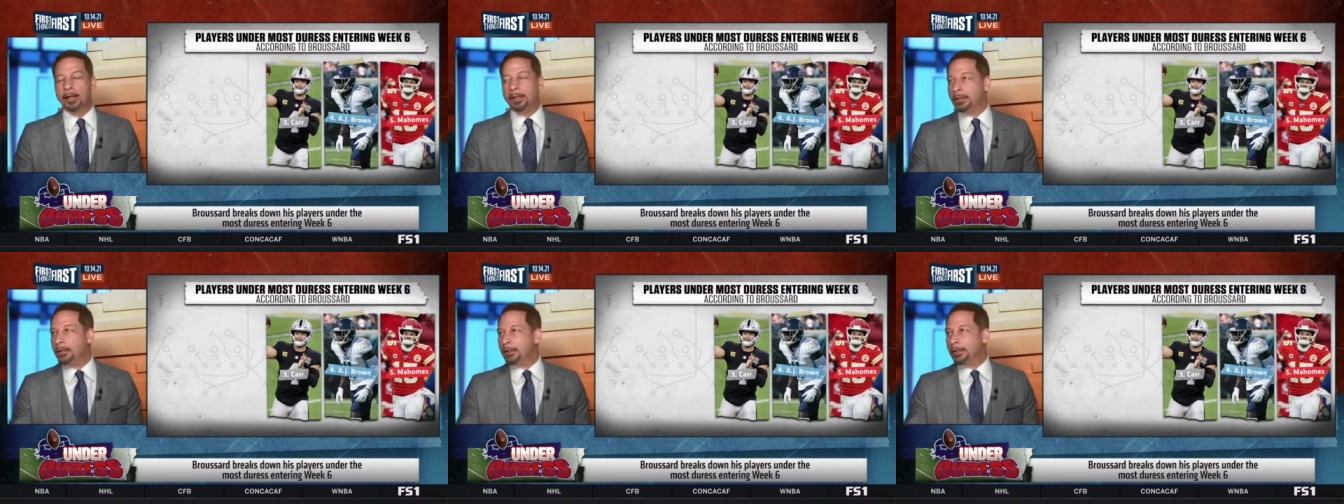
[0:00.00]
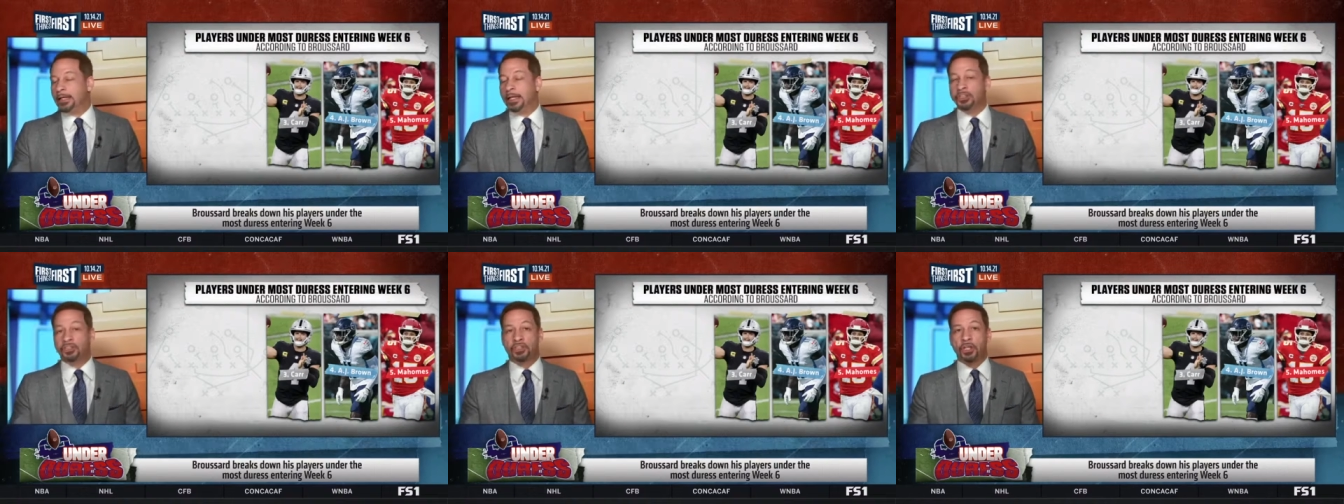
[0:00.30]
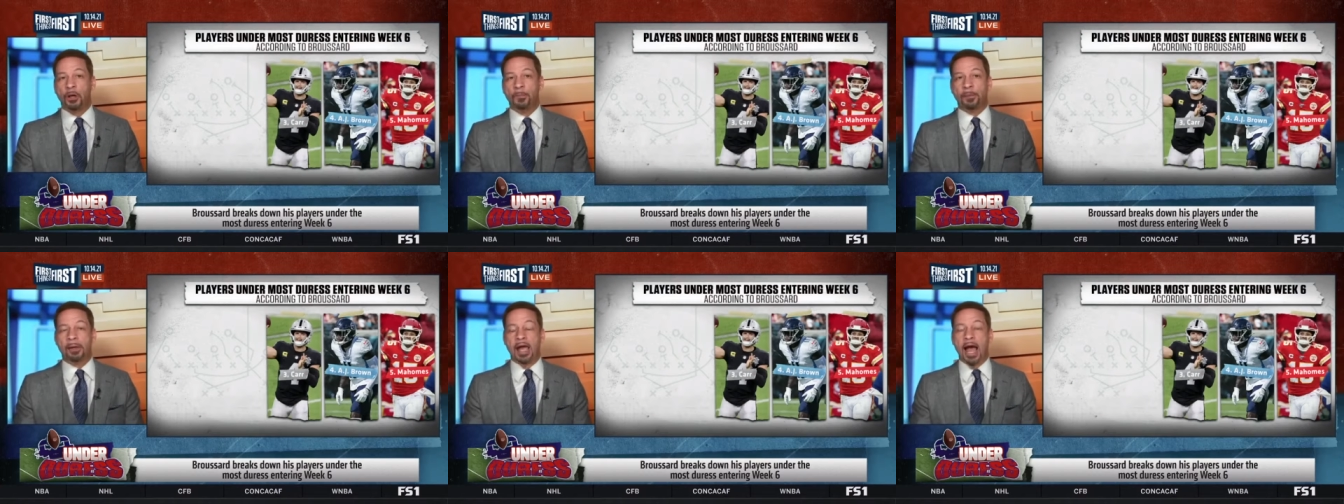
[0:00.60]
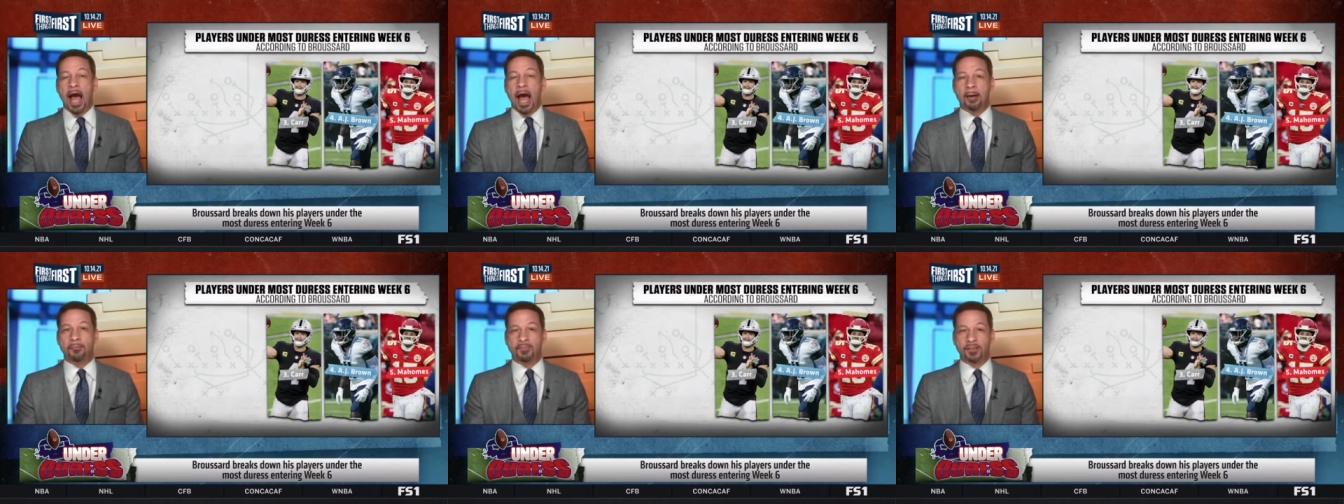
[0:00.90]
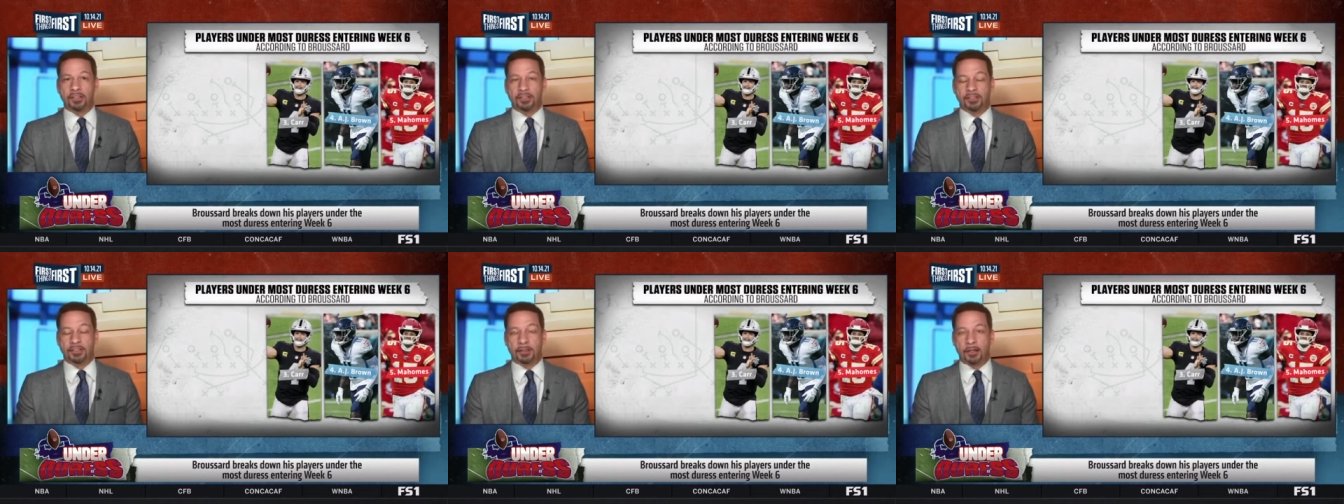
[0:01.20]
Uh, it should be
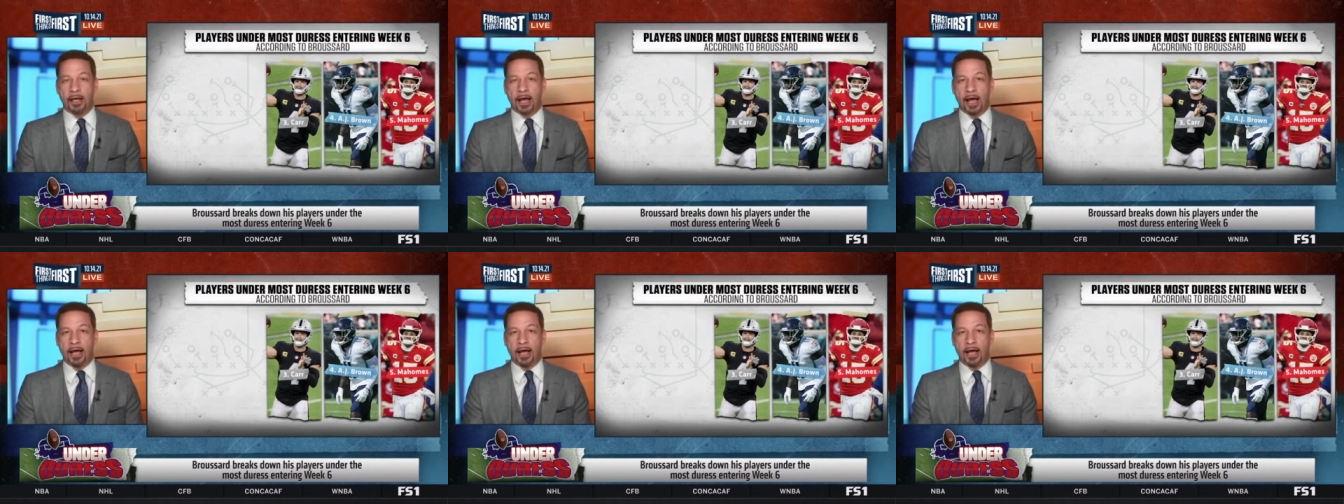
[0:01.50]
obvious.